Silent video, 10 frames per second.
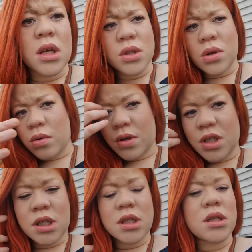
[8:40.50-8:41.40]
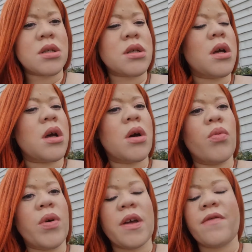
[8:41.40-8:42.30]
So we're just
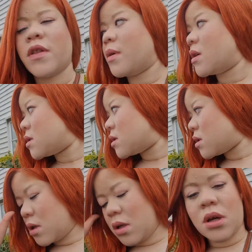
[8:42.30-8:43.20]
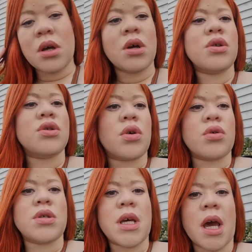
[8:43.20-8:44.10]
waiting for the bus to
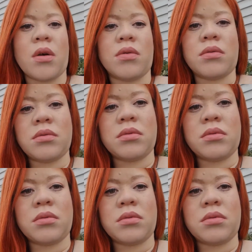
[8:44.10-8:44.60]
go to town.